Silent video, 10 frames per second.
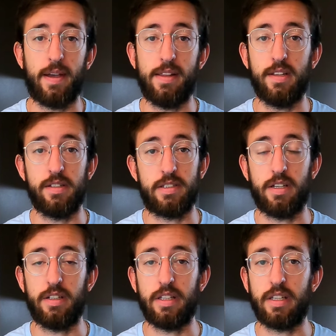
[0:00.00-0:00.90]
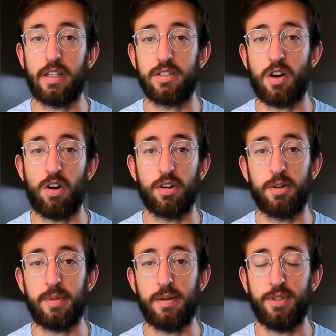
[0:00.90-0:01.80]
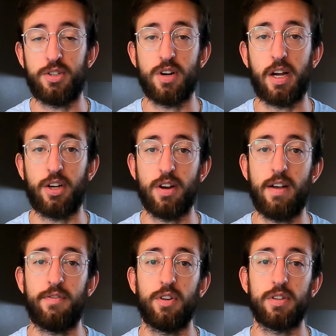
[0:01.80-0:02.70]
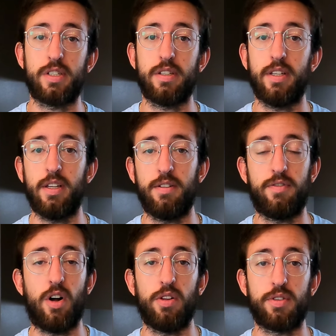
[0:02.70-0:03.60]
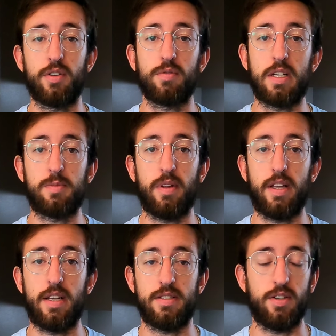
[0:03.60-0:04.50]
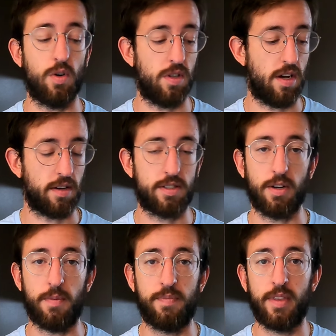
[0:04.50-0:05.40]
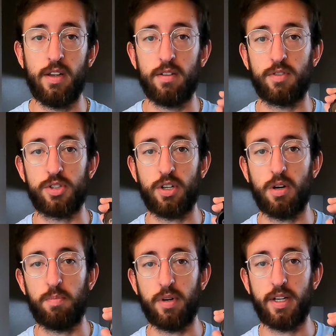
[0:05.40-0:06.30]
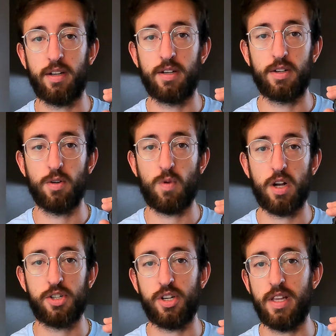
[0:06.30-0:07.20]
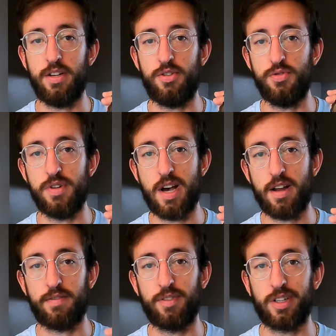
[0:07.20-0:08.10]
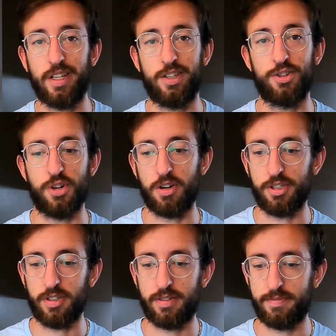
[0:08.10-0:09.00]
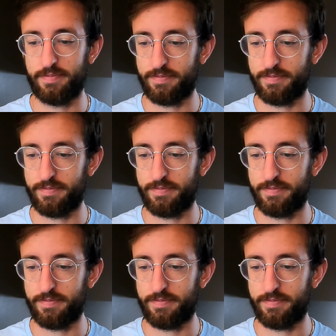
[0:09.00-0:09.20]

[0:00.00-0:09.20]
and then suddenly it gets harder to be able to track your effort and follow your race plan as you go along. So for sure, bring your watch and do not forget your charger.